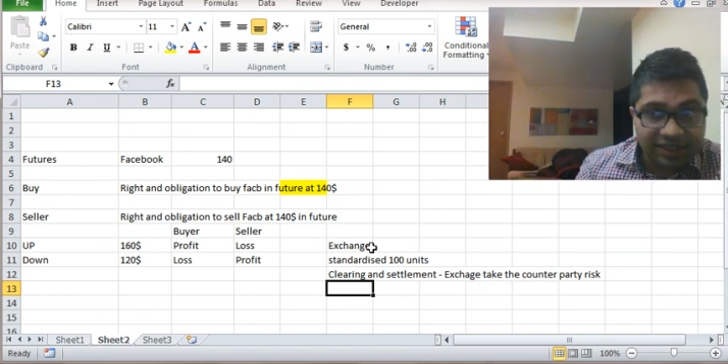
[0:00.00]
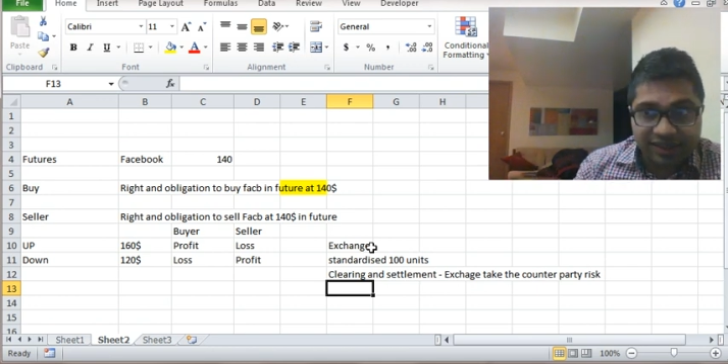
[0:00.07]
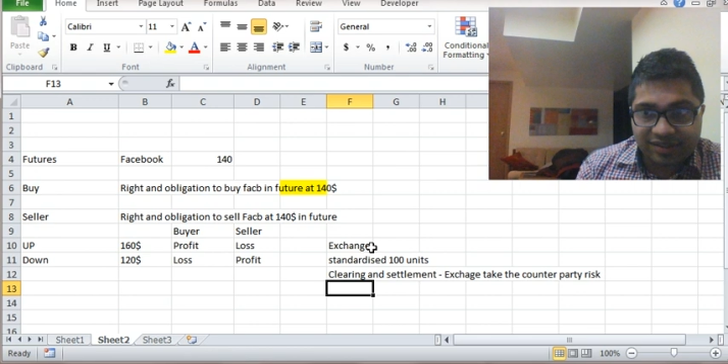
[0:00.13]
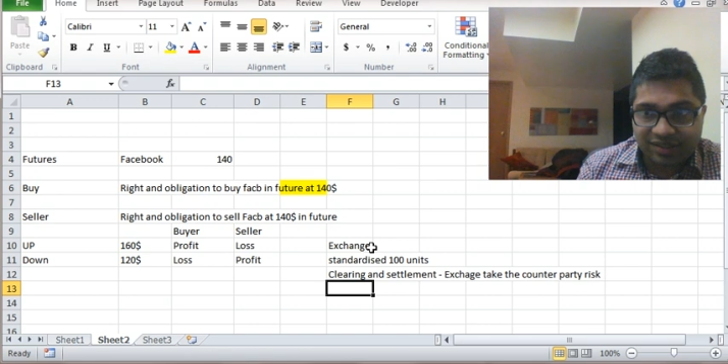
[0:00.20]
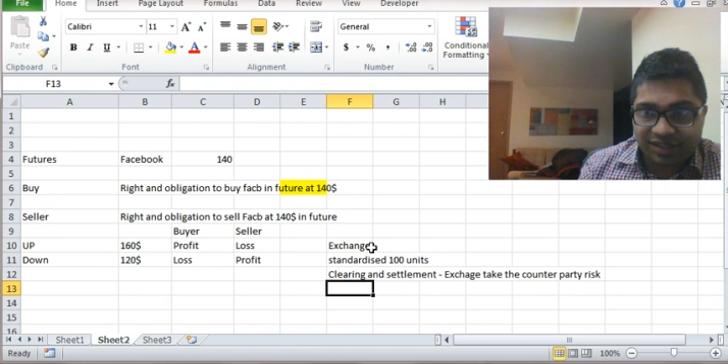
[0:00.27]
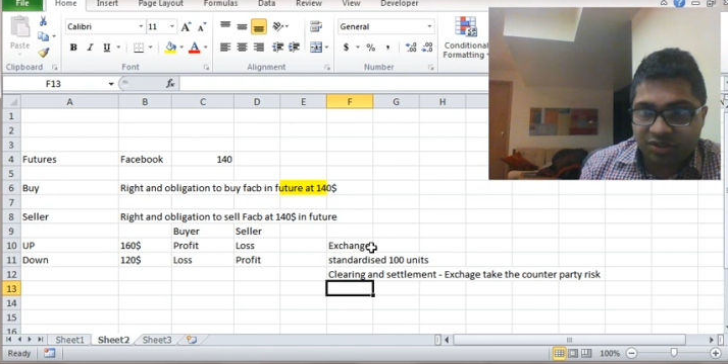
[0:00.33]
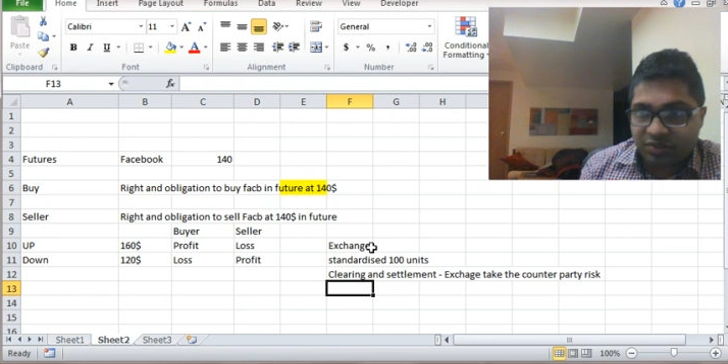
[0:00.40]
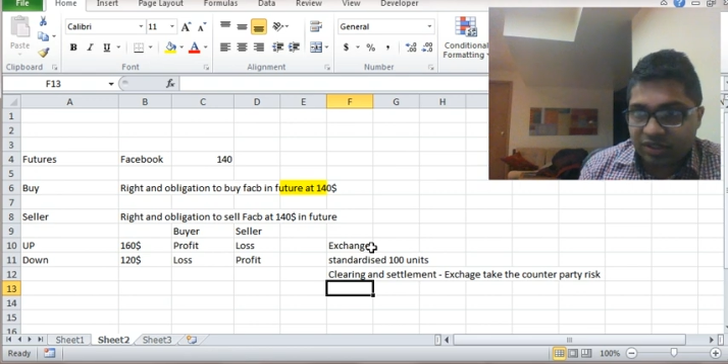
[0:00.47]
the
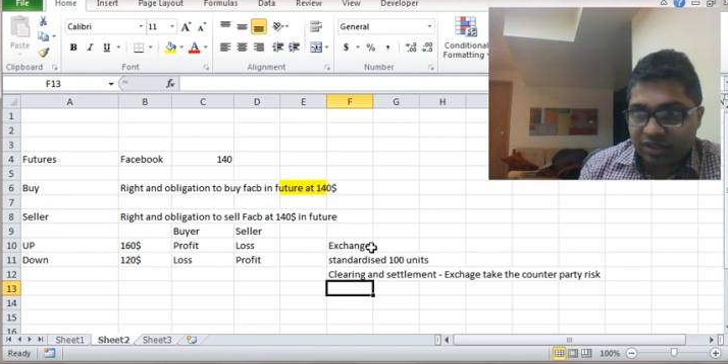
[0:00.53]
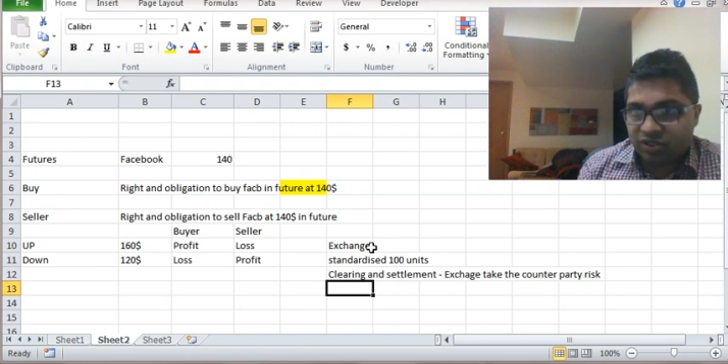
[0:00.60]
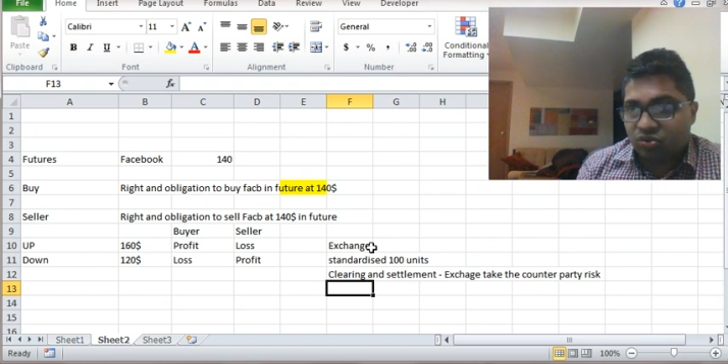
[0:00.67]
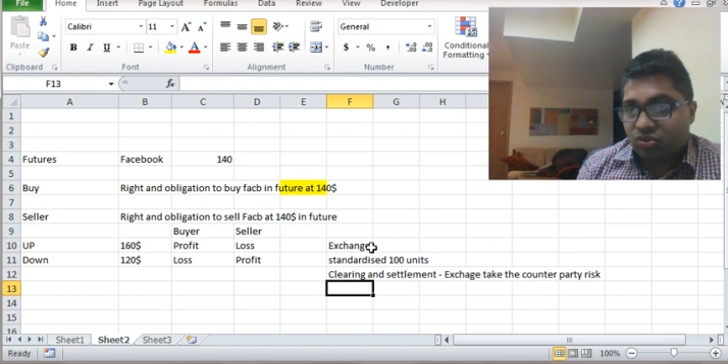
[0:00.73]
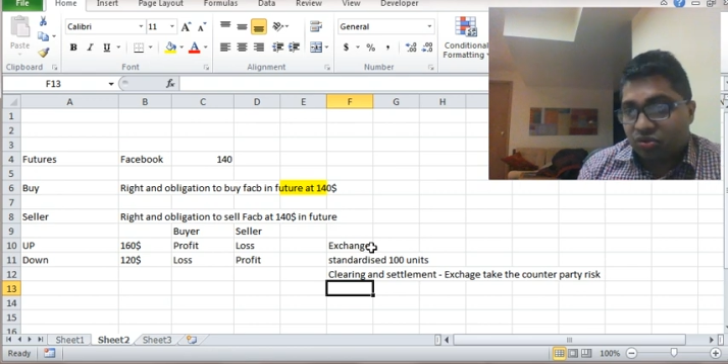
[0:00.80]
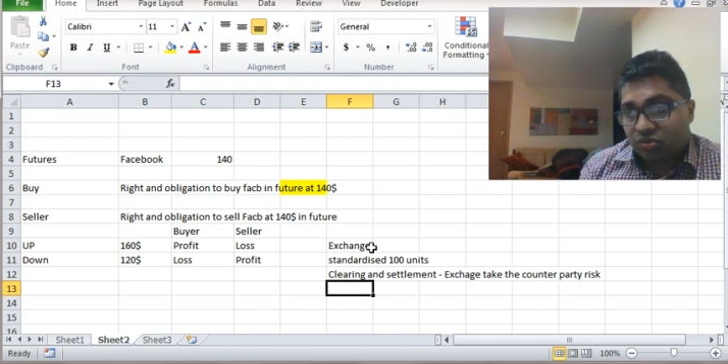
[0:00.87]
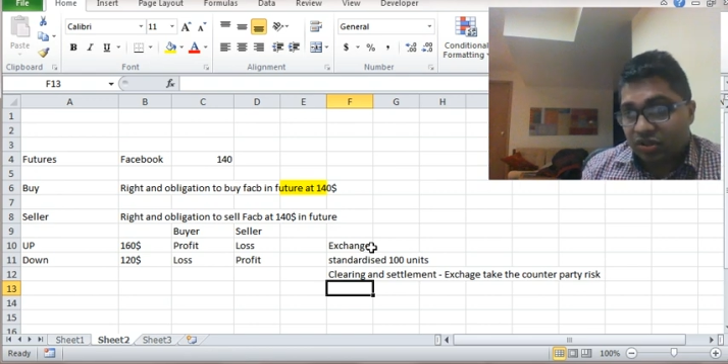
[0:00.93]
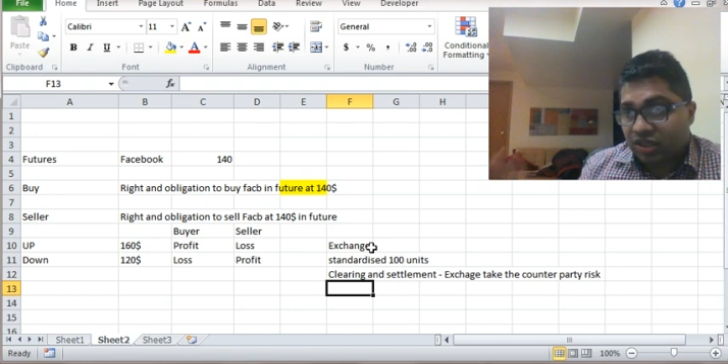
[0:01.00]
exchange will
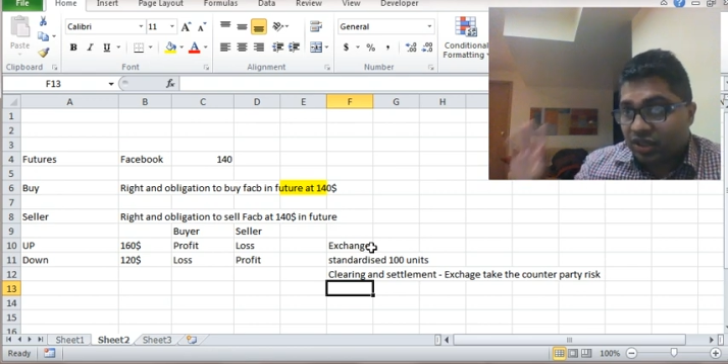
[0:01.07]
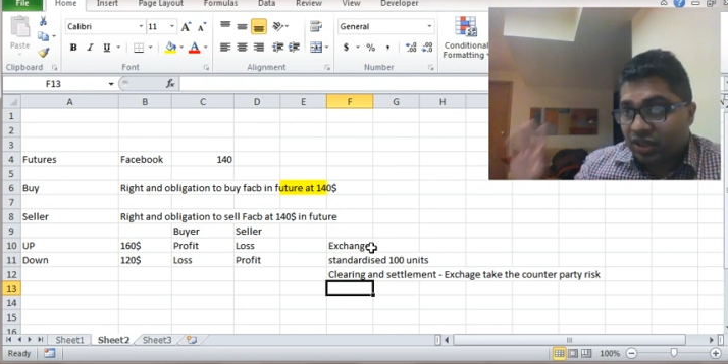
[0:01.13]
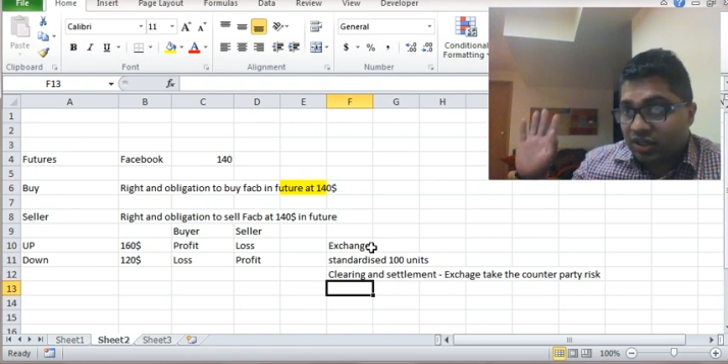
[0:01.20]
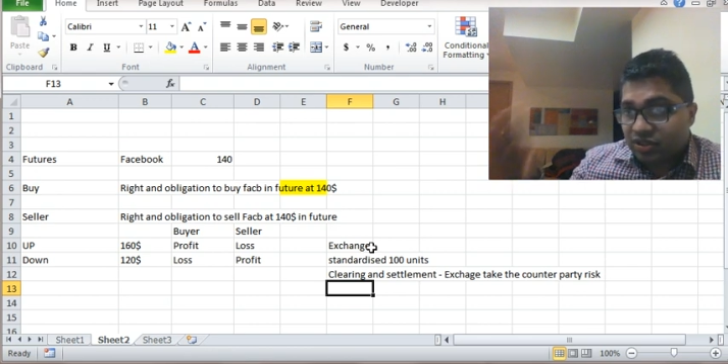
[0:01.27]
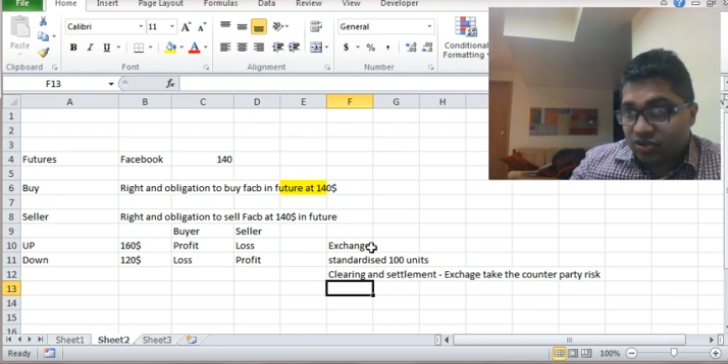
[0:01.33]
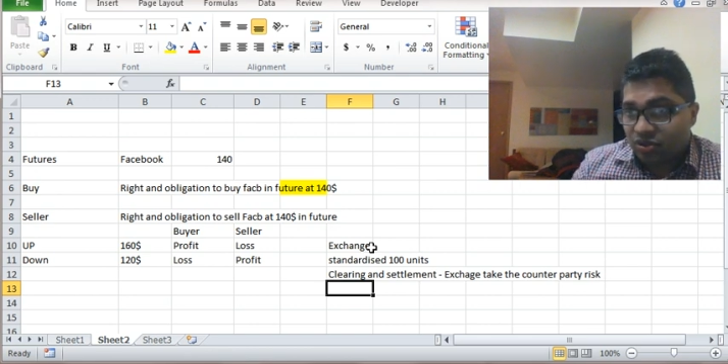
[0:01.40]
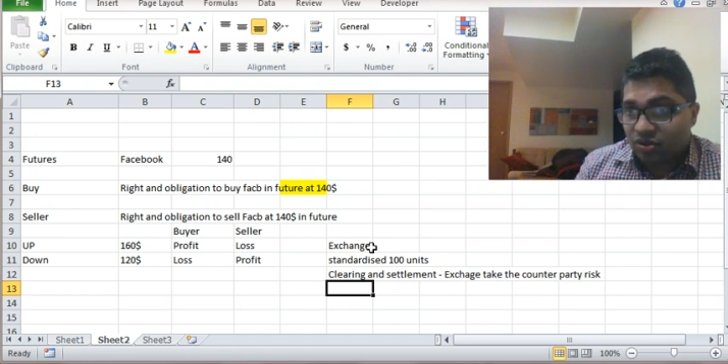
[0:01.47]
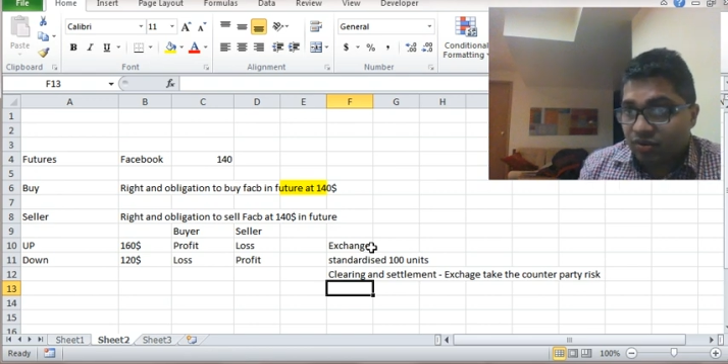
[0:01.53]
sue you.
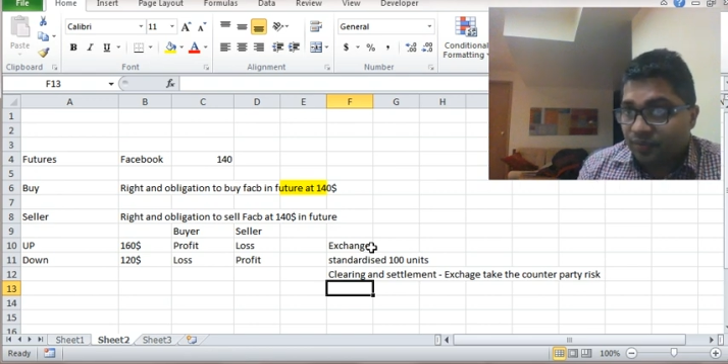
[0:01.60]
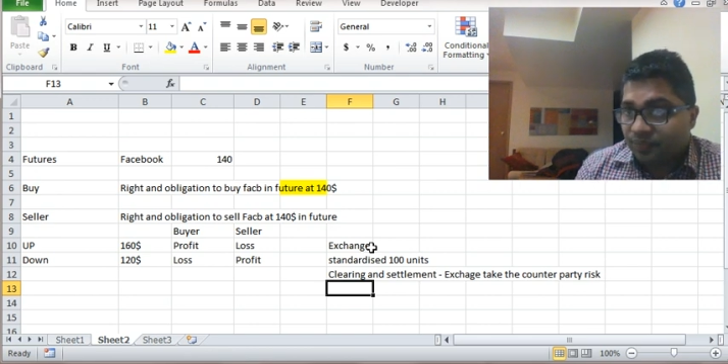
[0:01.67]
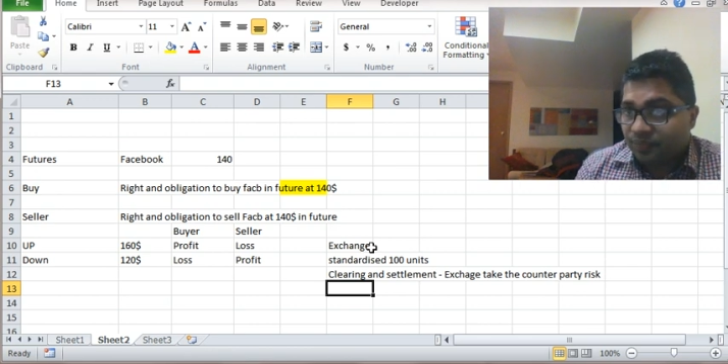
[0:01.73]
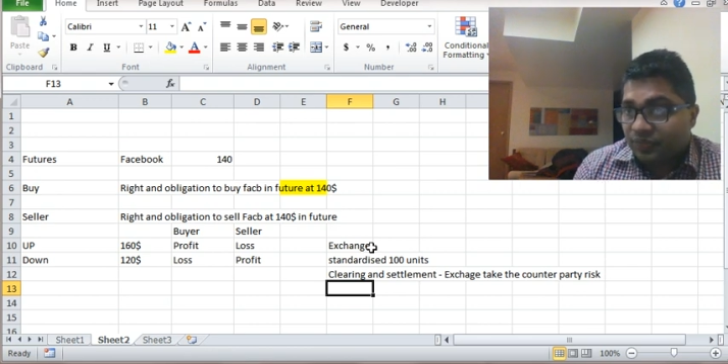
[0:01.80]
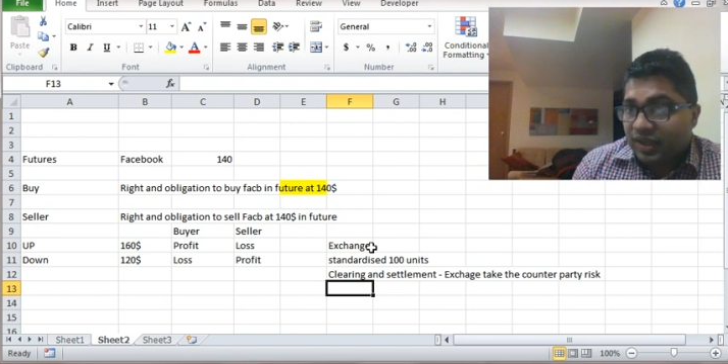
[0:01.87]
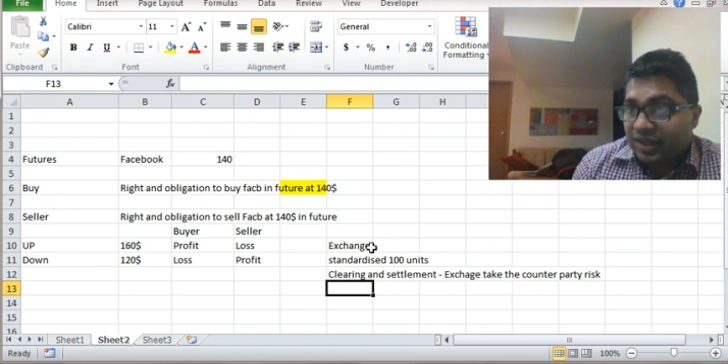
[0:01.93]
So